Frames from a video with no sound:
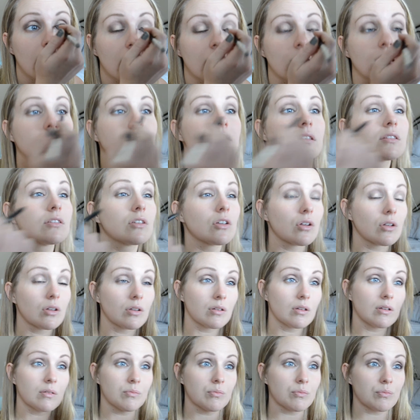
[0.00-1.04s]
it's
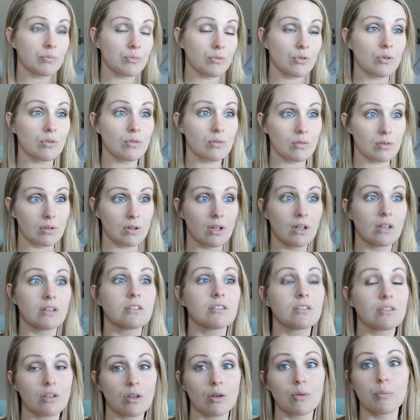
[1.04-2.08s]
still
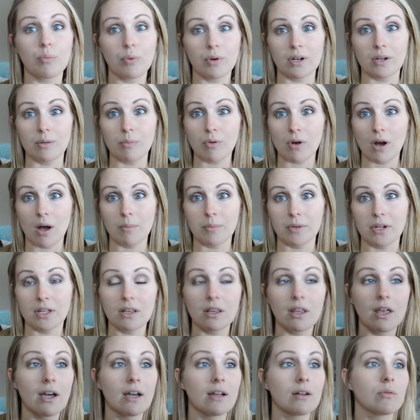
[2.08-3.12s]
a pretty prominent
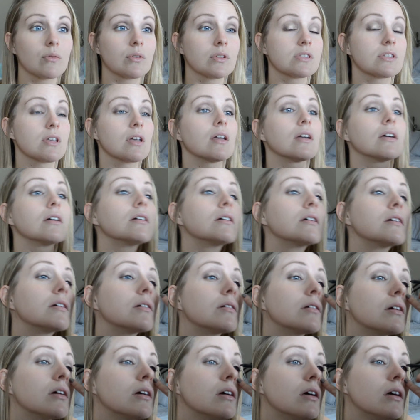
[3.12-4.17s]
line once I
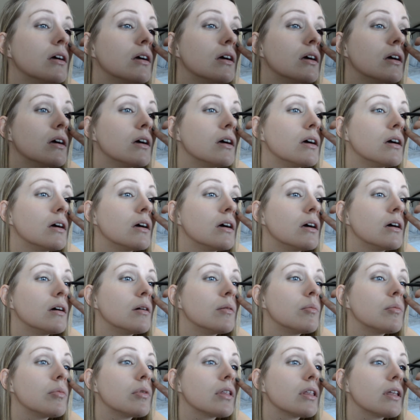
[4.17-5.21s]

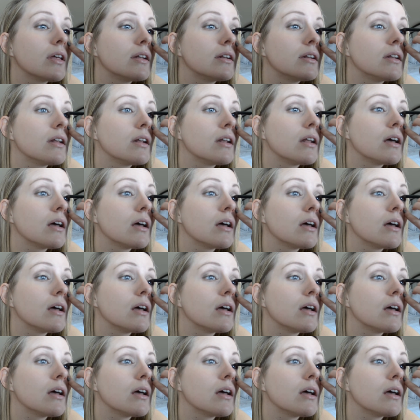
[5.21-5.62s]
blend it